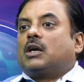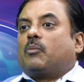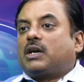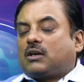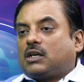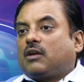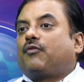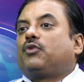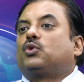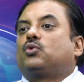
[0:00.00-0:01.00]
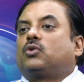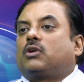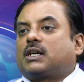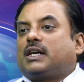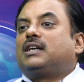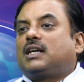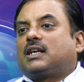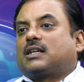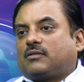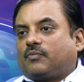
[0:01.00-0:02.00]
But if your
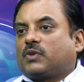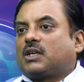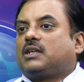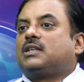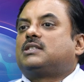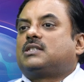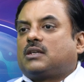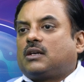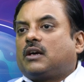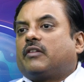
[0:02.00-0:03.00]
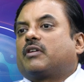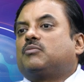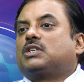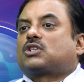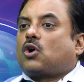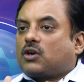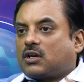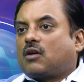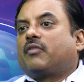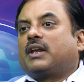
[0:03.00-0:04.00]
intake is from the slaughter
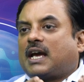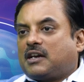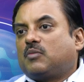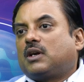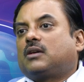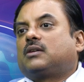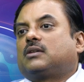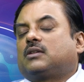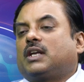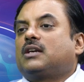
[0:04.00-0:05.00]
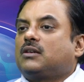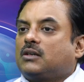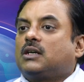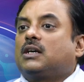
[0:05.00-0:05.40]
of an animal, then